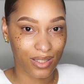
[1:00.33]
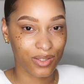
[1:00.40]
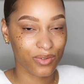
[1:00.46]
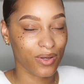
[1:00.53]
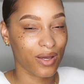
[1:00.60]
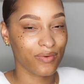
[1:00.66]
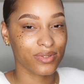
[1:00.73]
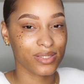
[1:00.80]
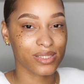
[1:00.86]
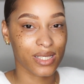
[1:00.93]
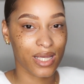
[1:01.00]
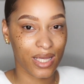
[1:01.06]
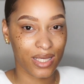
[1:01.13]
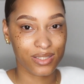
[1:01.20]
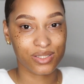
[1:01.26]
like you have a
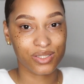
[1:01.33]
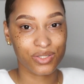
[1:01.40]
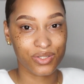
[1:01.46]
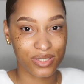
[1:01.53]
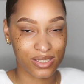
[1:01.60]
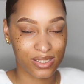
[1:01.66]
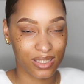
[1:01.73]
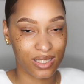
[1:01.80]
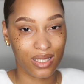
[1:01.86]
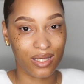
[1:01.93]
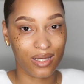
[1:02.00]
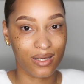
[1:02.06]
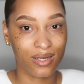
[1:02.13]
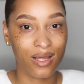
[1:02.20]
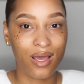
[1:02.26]
tan to your
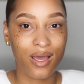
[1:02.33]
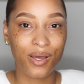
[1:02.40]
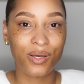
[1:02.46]
skin.